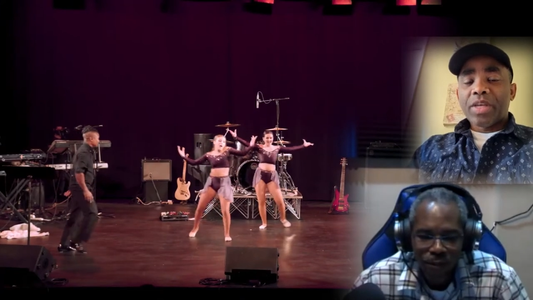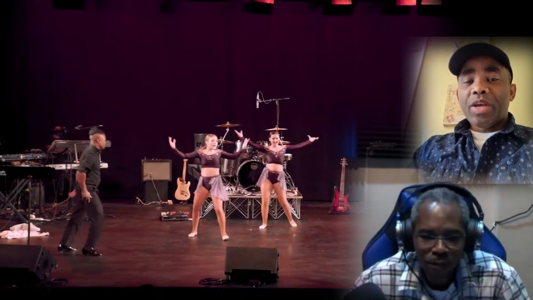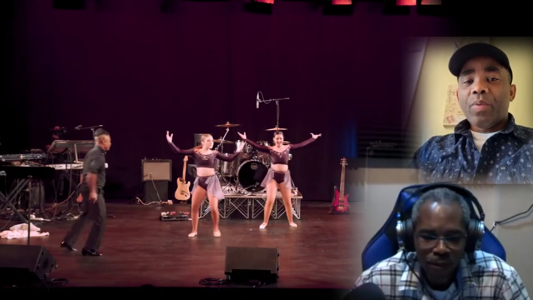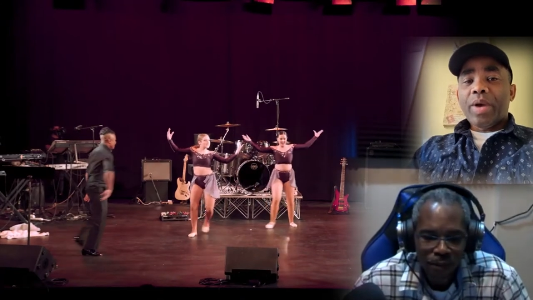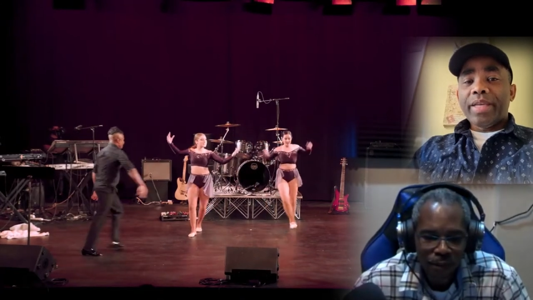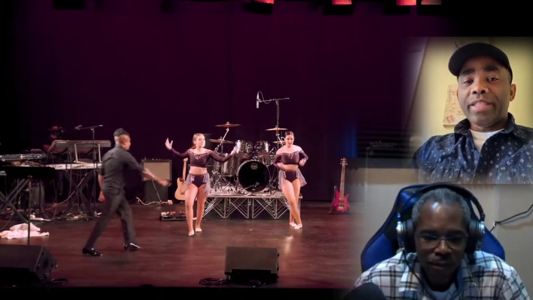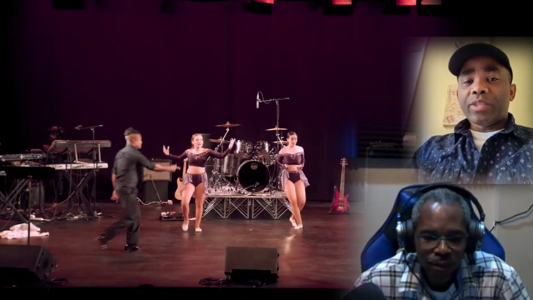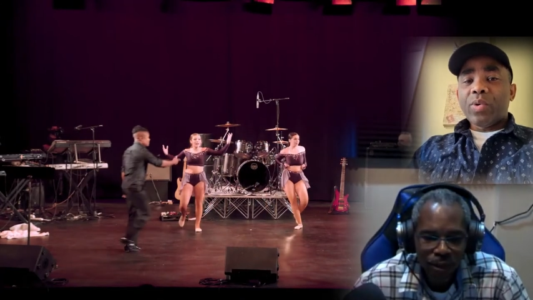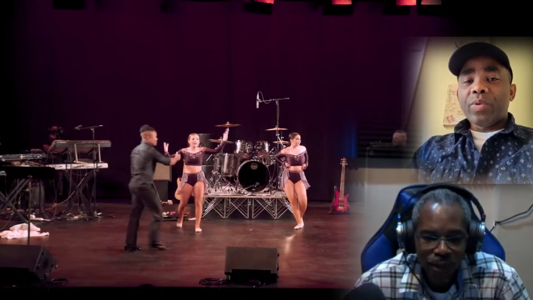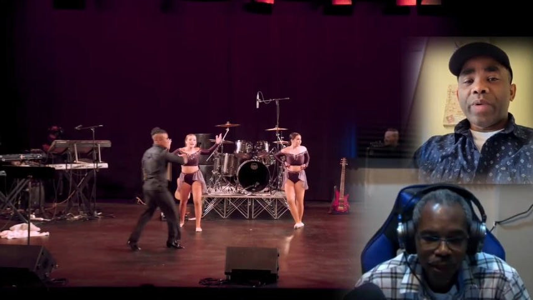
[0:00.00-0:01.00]
Speaker 1: Well, in
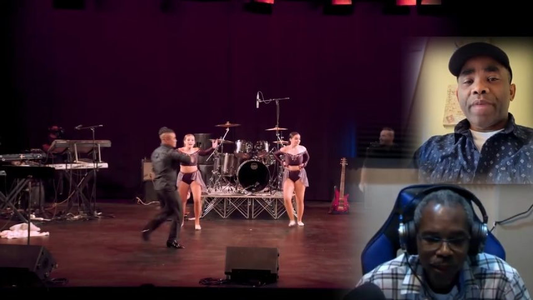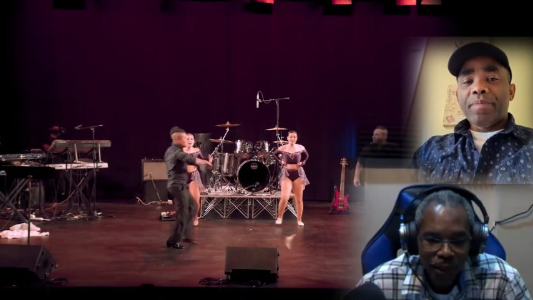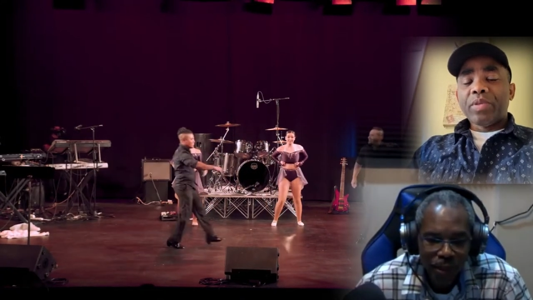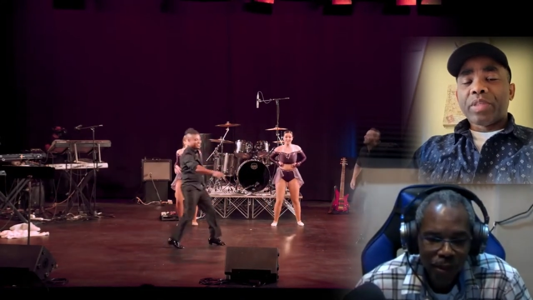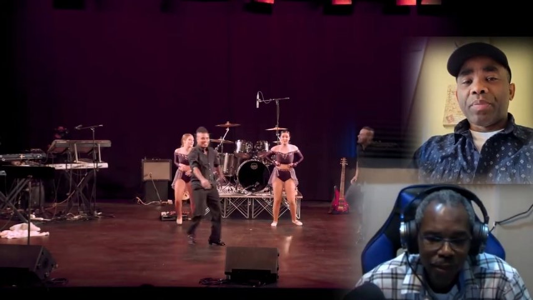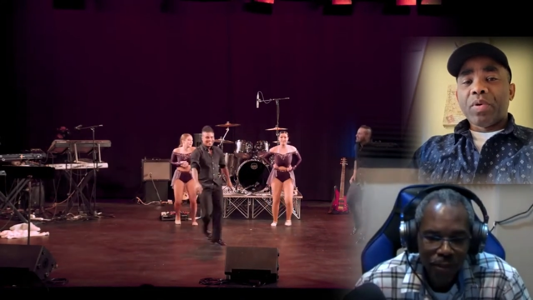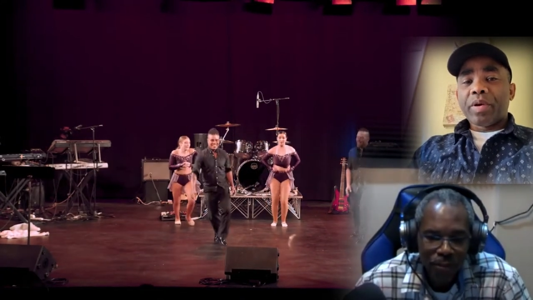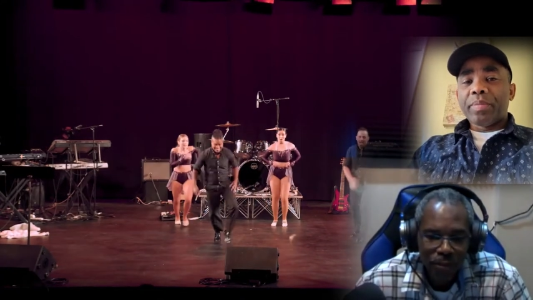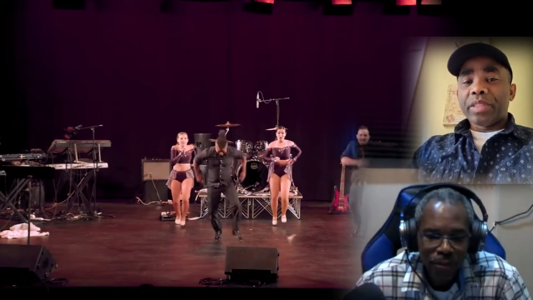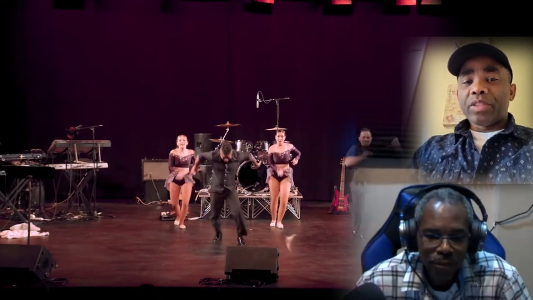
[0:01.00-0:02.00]
school we have music
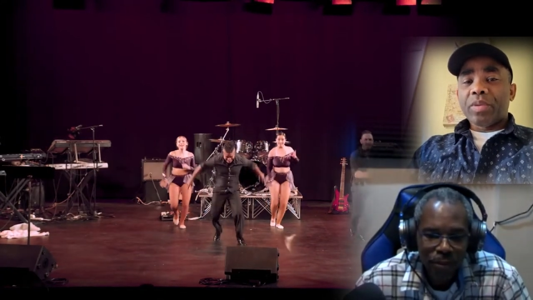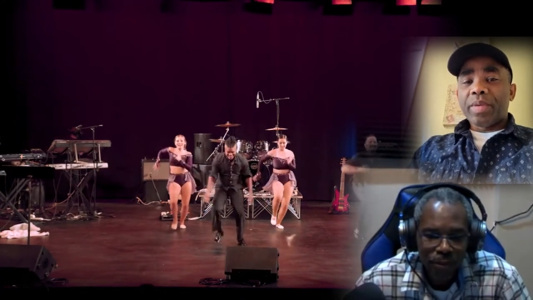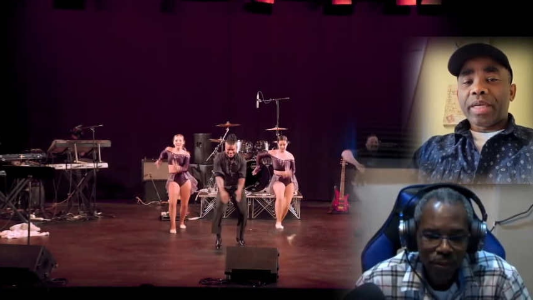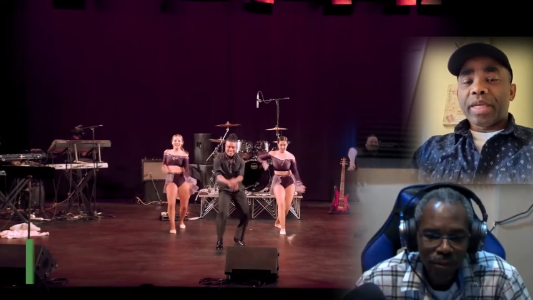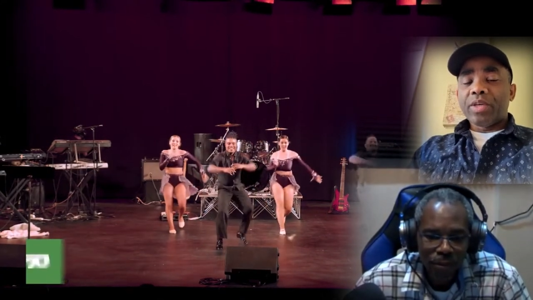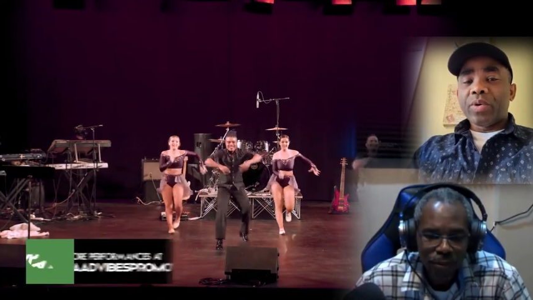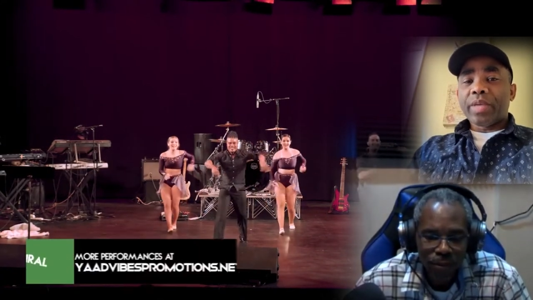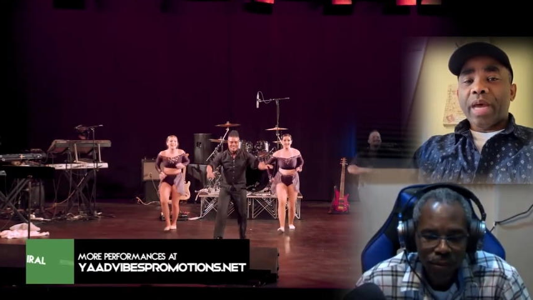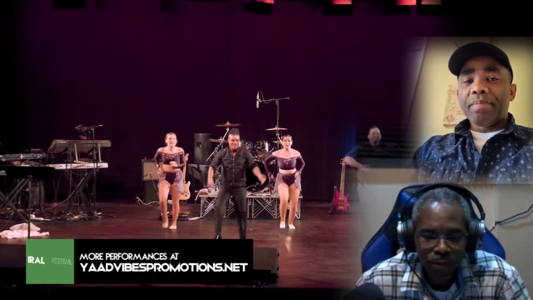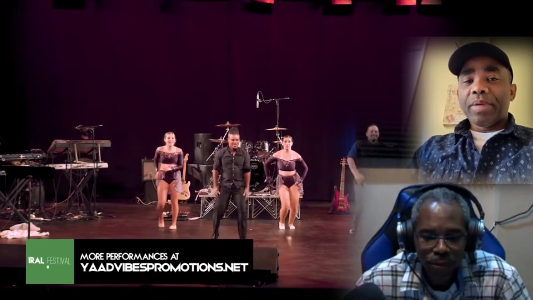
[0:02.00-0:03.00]
programs in Jamaica, you know
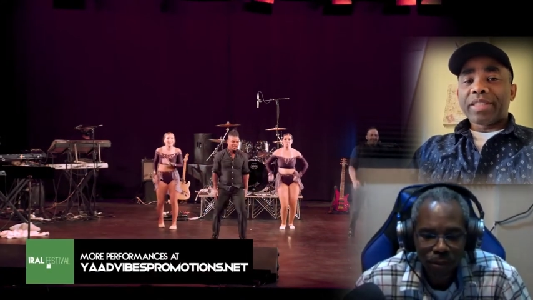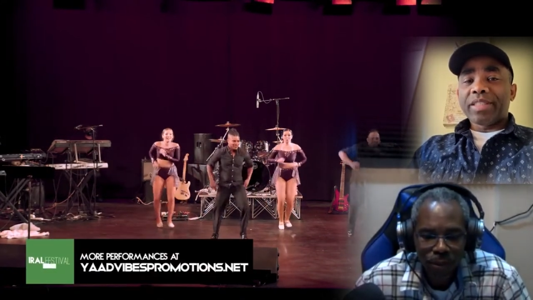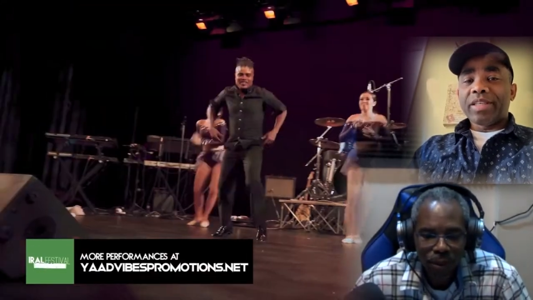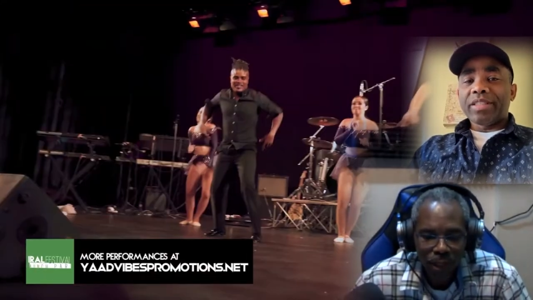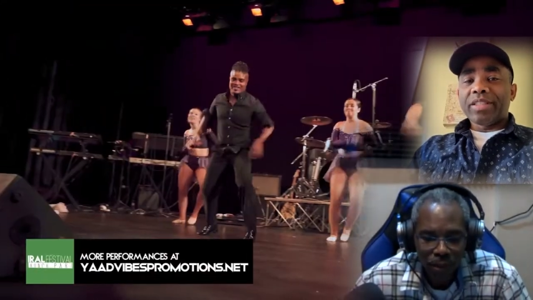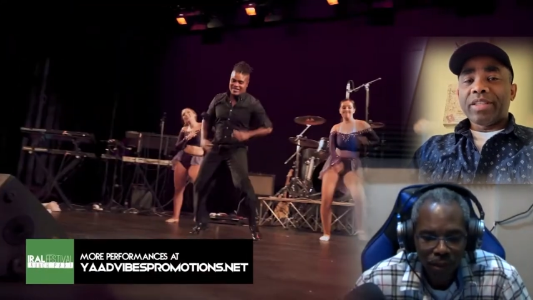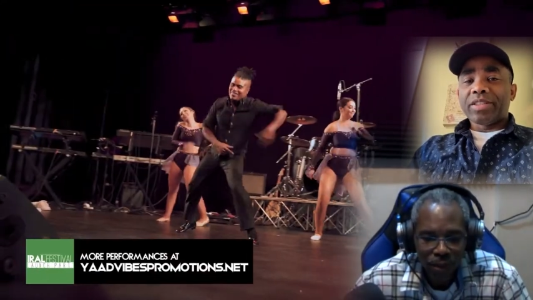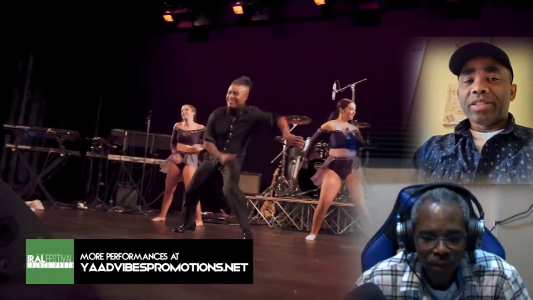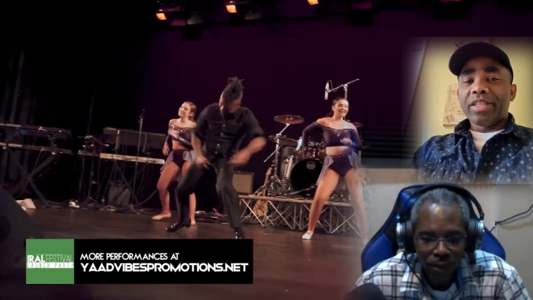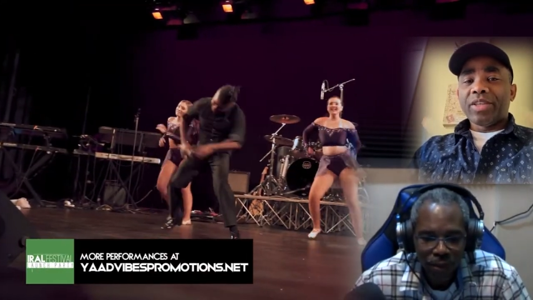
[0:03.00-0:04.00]
that, but it, mm, yes. it
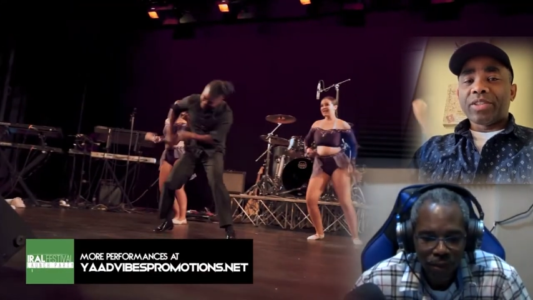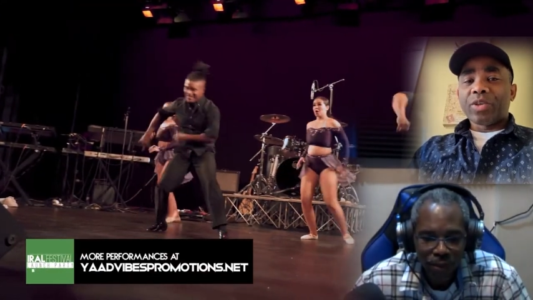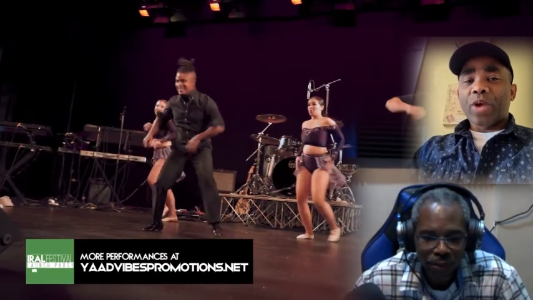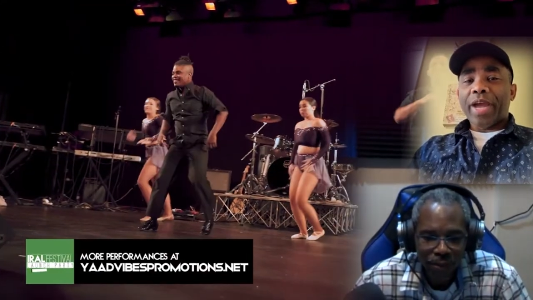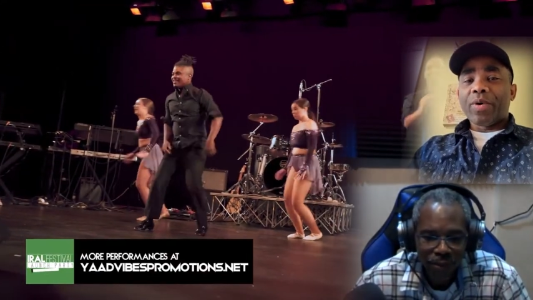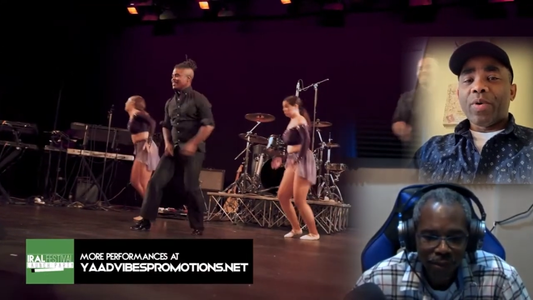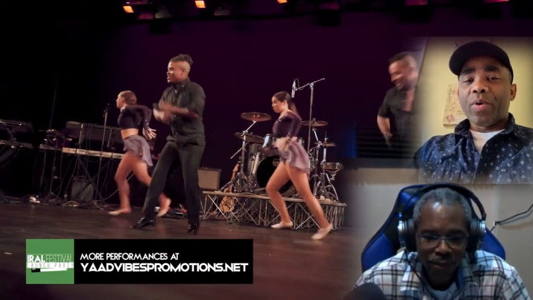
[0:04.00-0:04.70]
doesn't it doesn't quite go